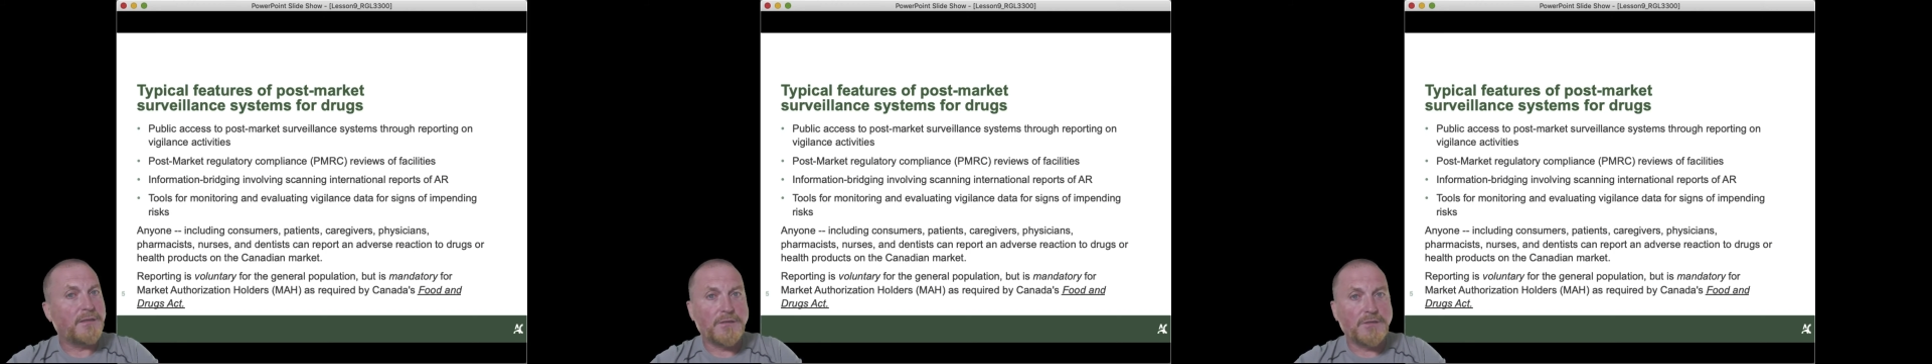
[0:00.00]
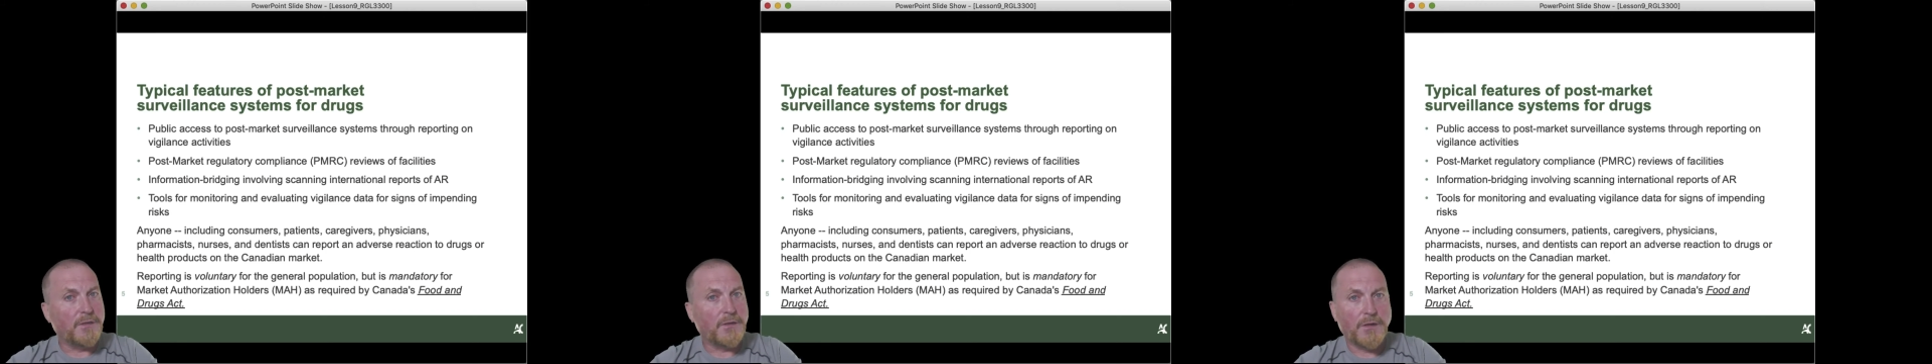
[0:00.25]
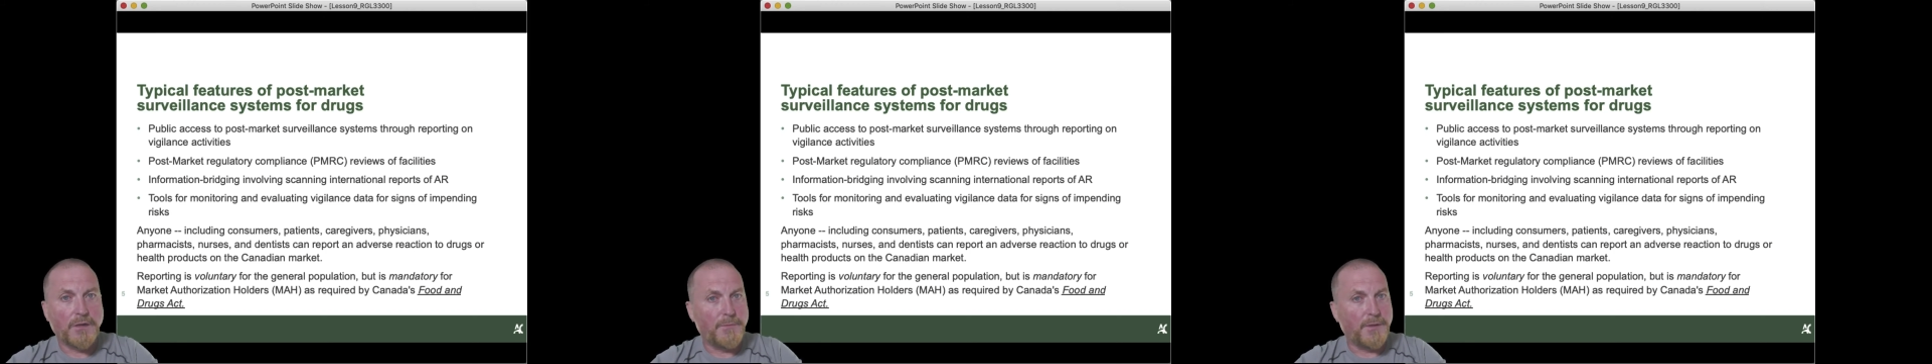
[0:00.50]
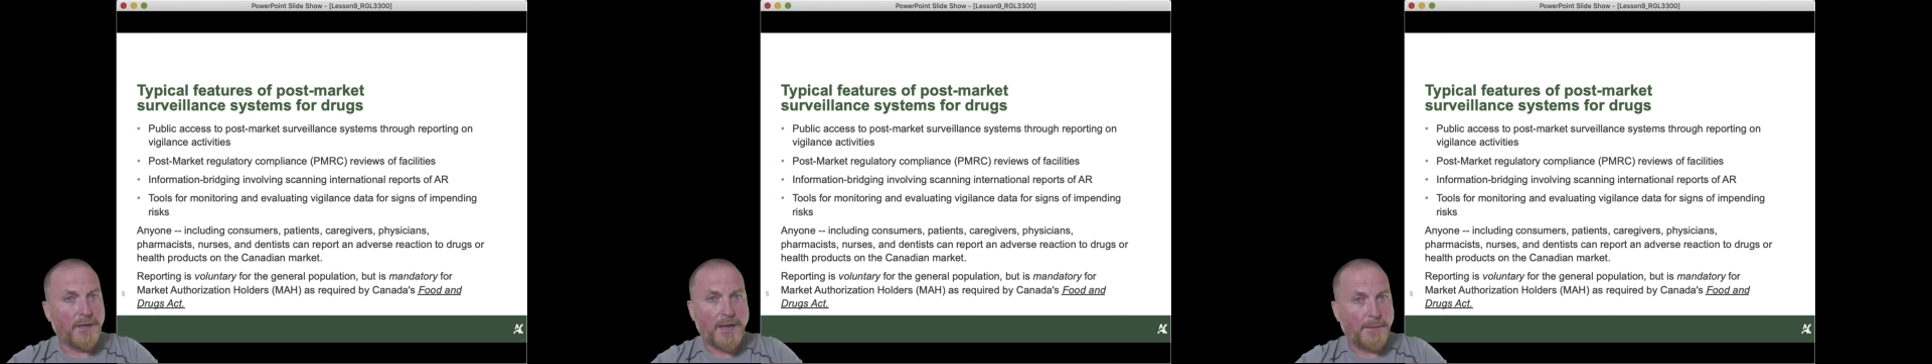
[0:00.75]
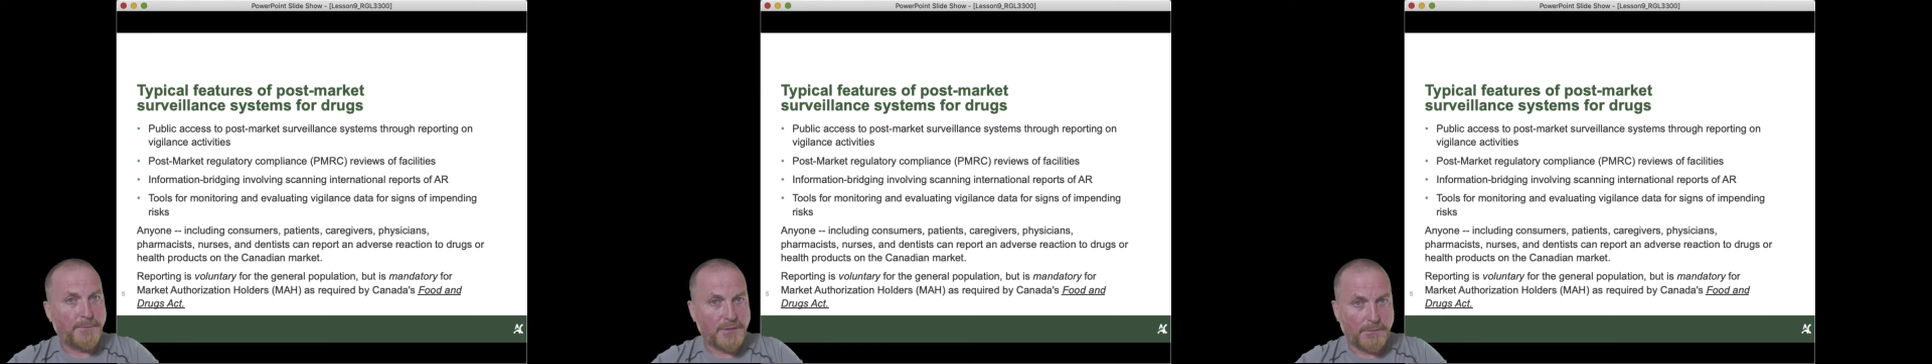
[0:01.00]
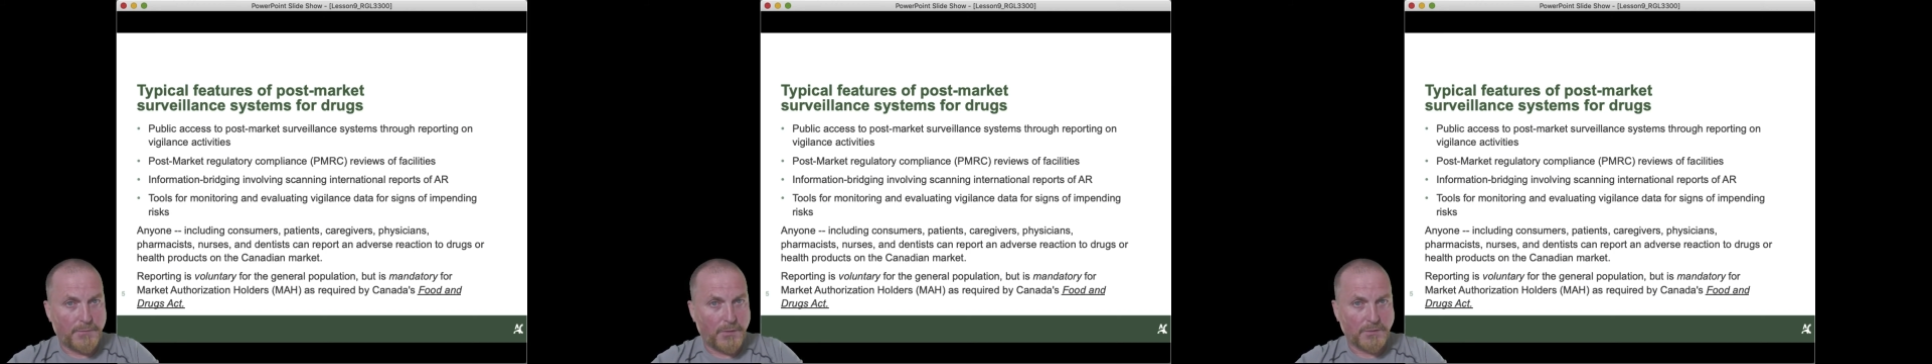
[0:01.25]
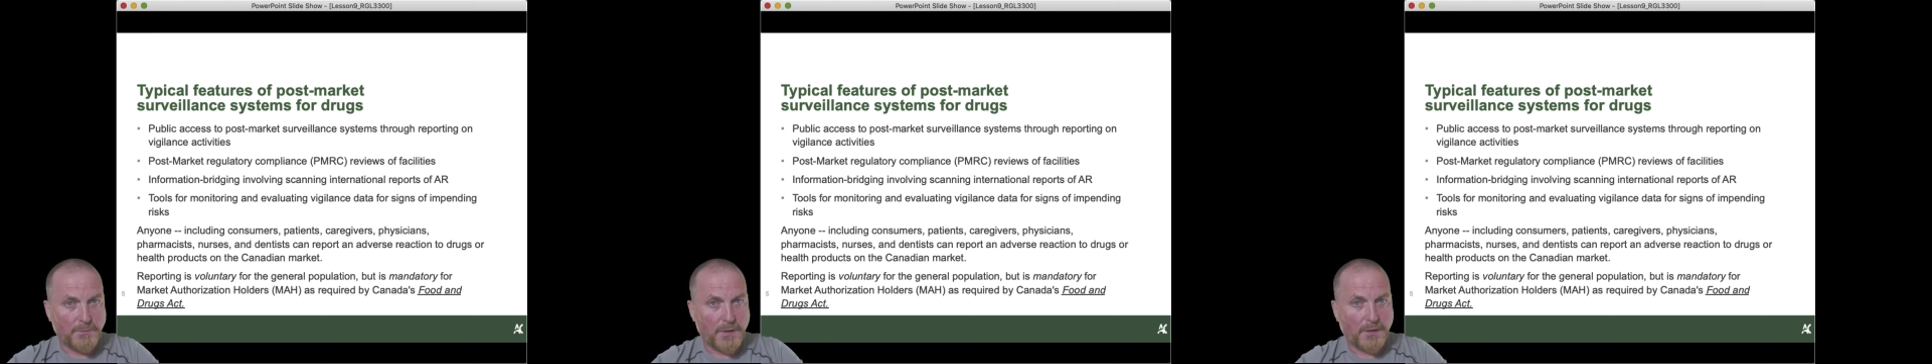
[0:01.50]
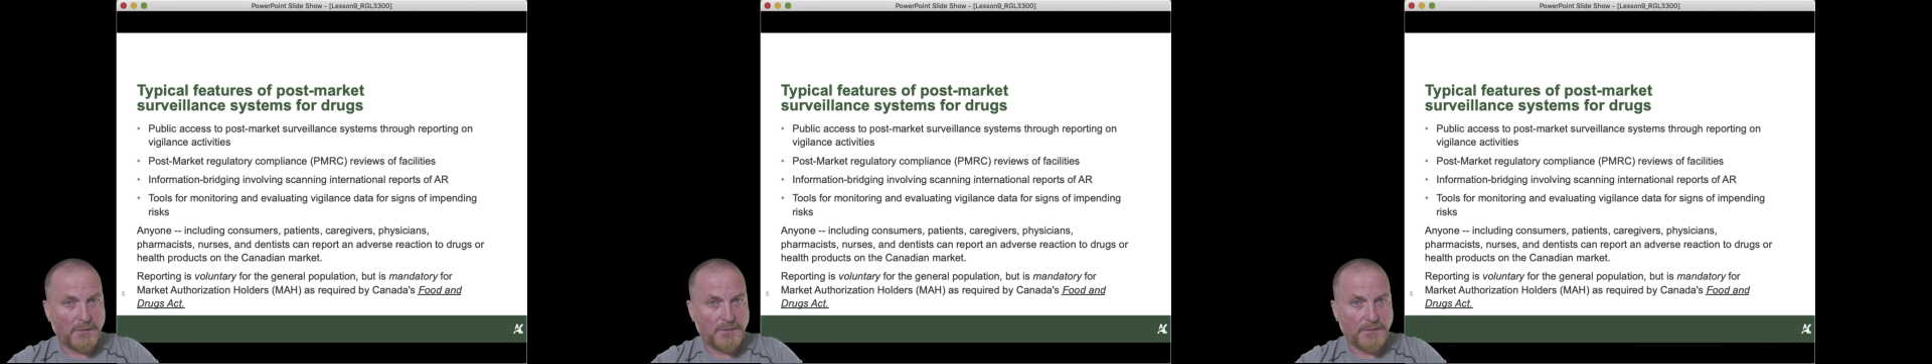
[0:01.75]
there's still going to be gaps in
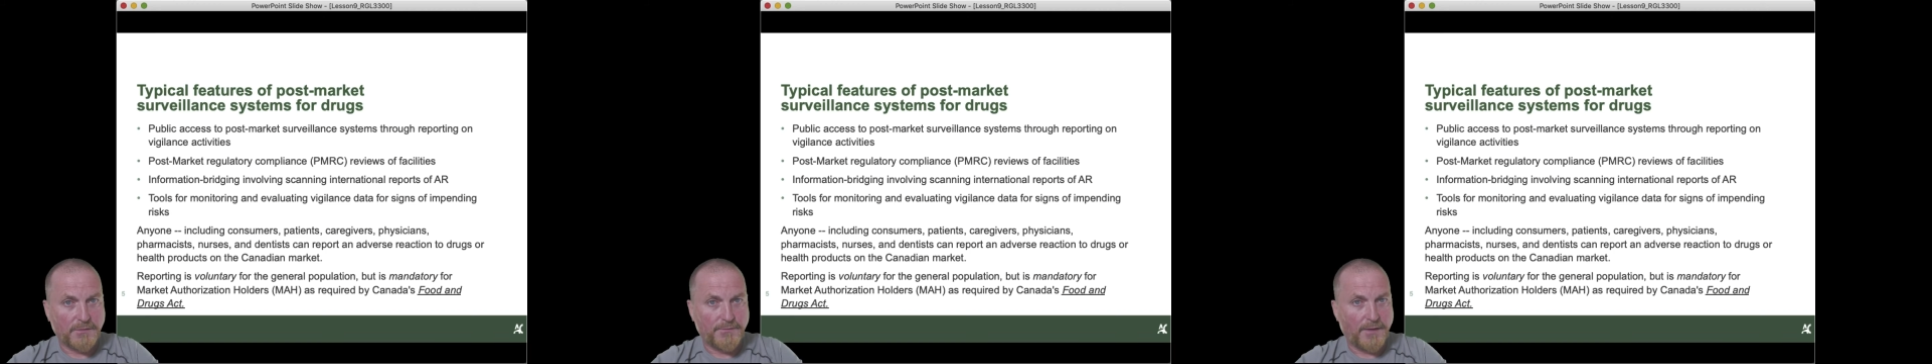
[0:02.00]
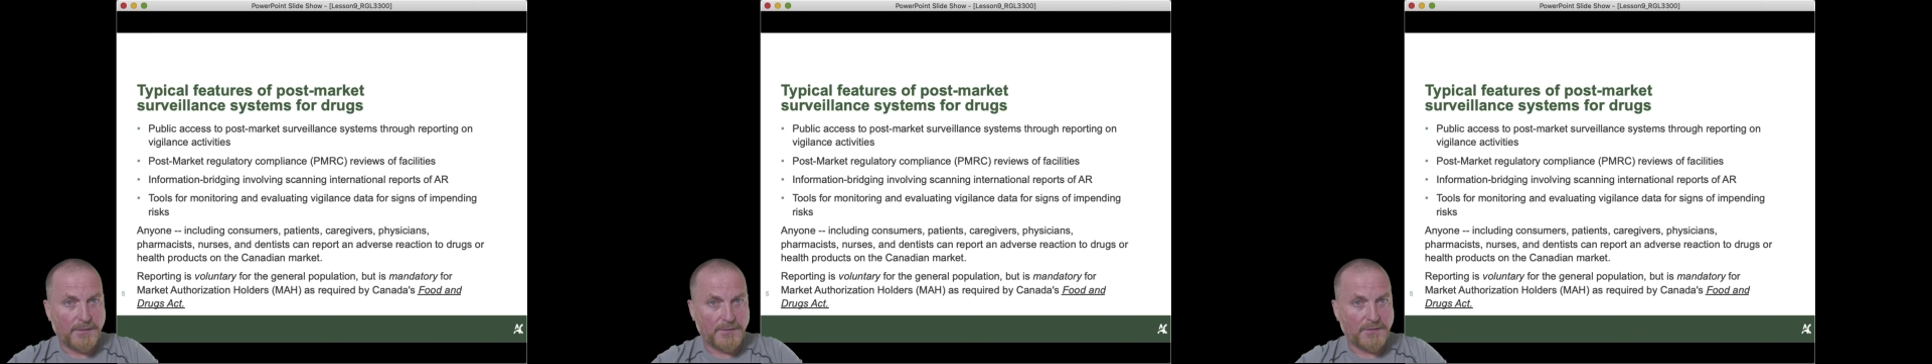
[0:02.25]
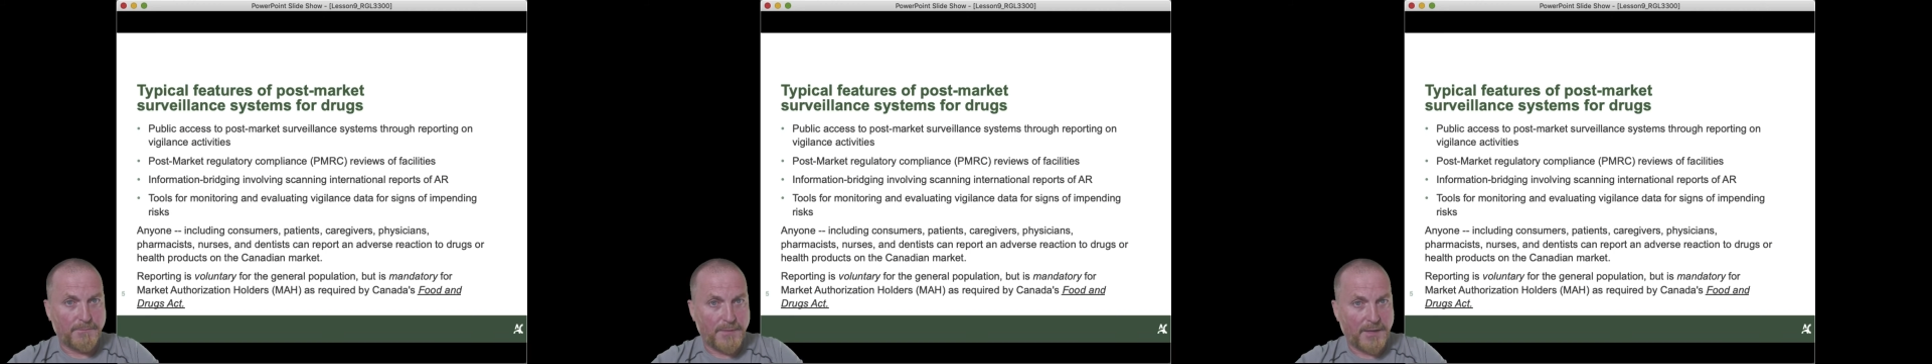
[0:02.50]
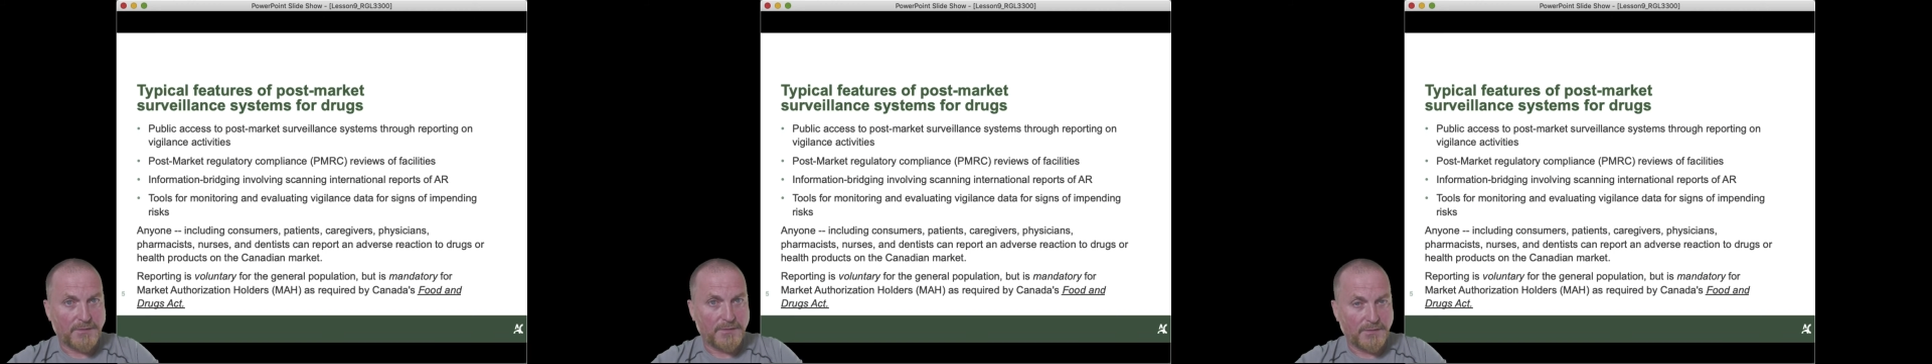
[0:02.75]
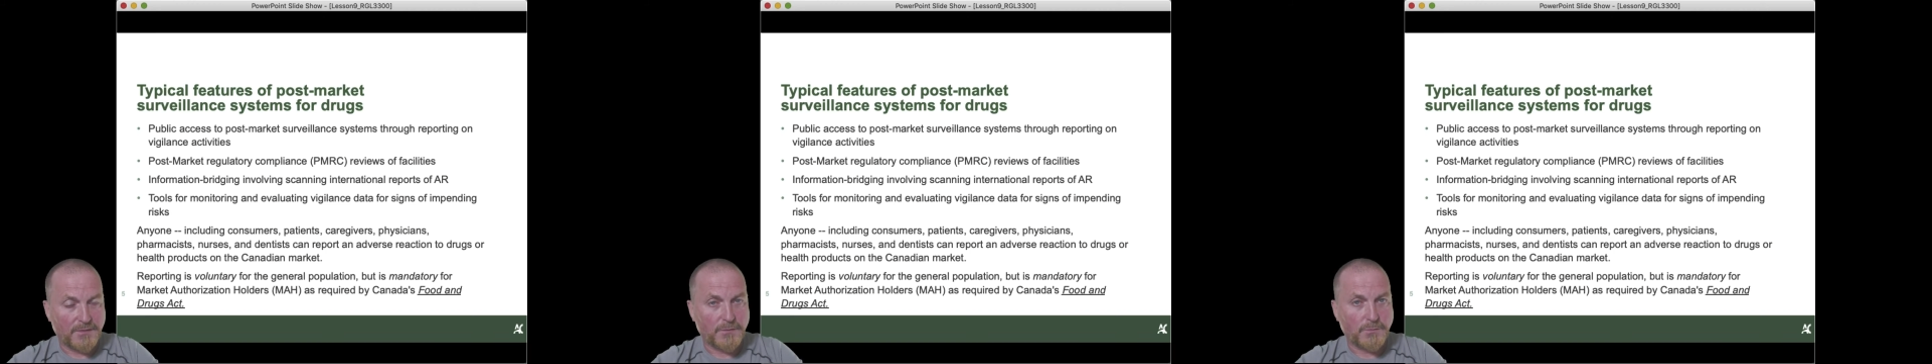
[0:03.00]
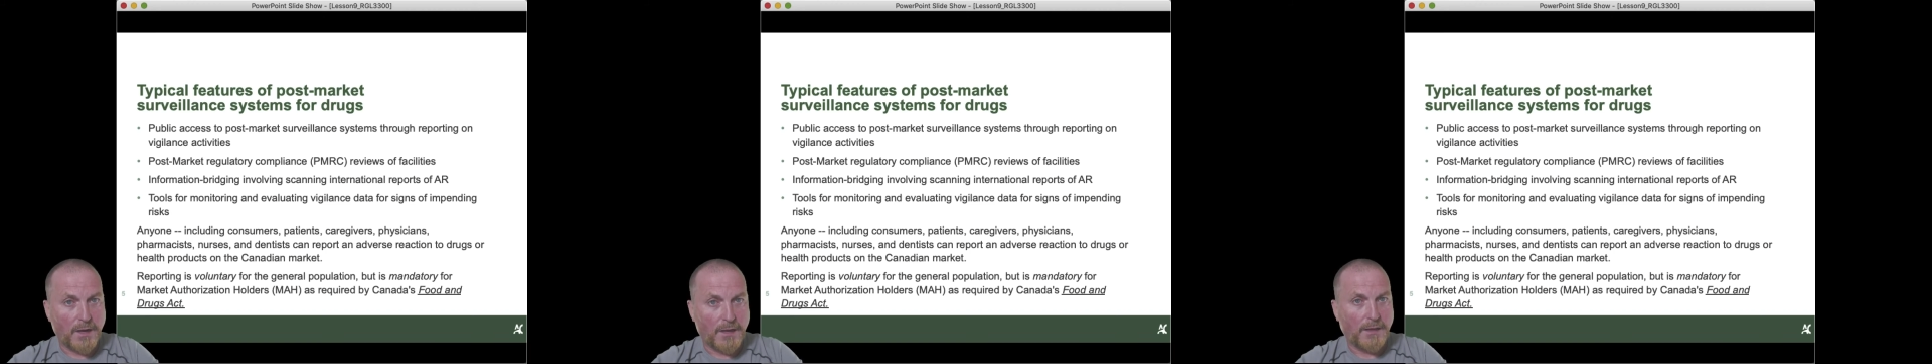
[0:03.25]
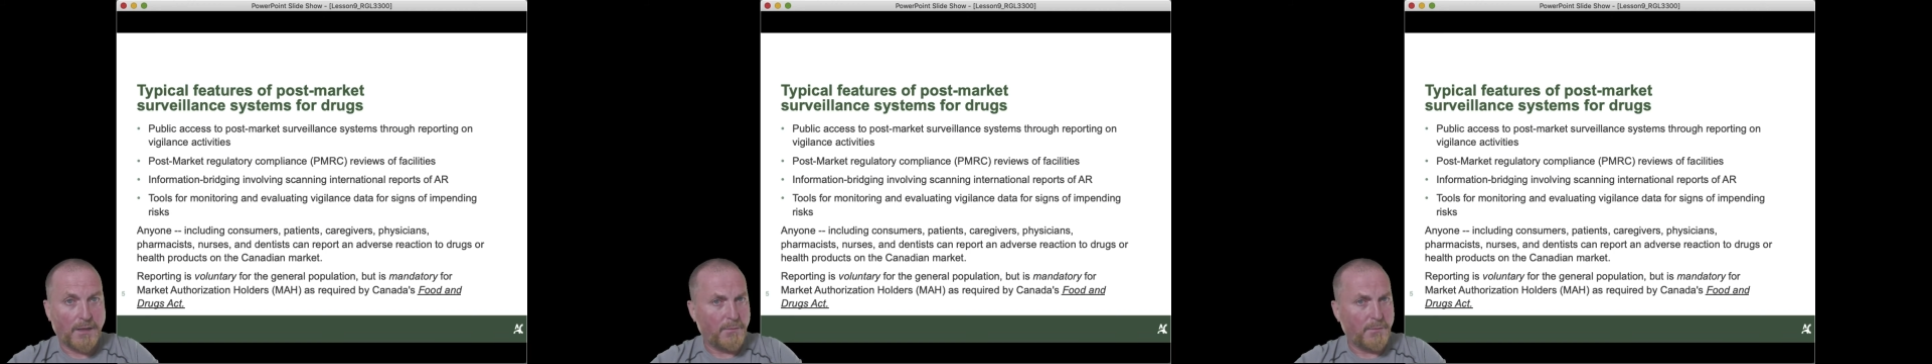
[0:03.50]
post-market surveillance of medicines as well,